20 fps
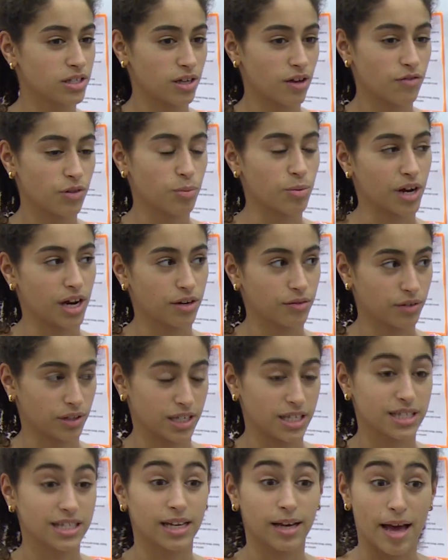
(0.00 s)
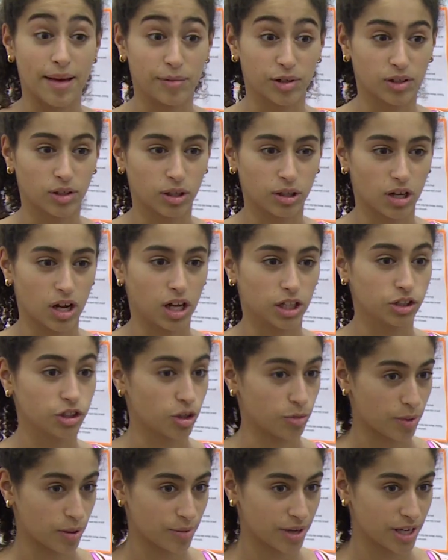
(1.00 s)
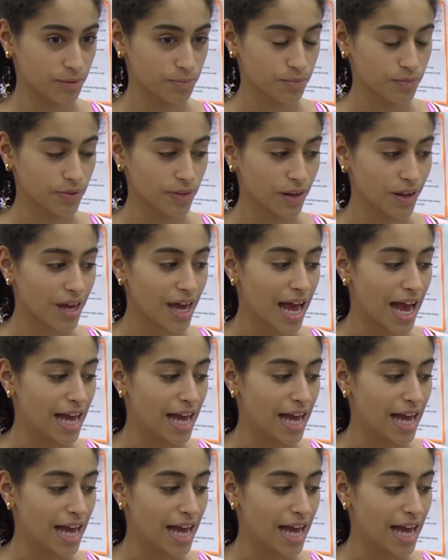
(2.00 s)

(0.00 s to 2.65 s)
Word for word: about critical thinking skills, problem solving skills,